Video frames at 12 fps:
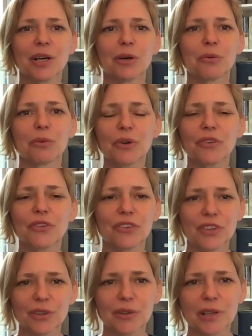we're
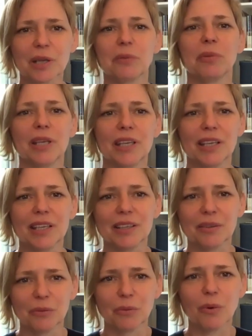still going to be
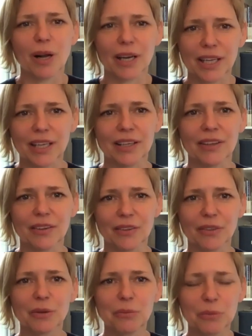wanting
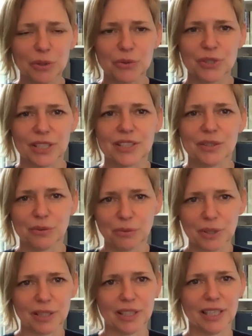the music to
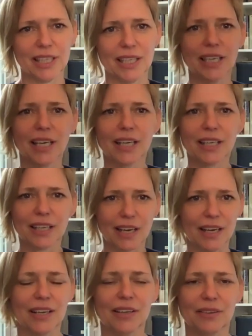really
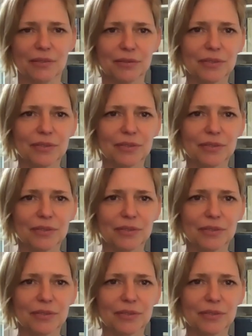kind of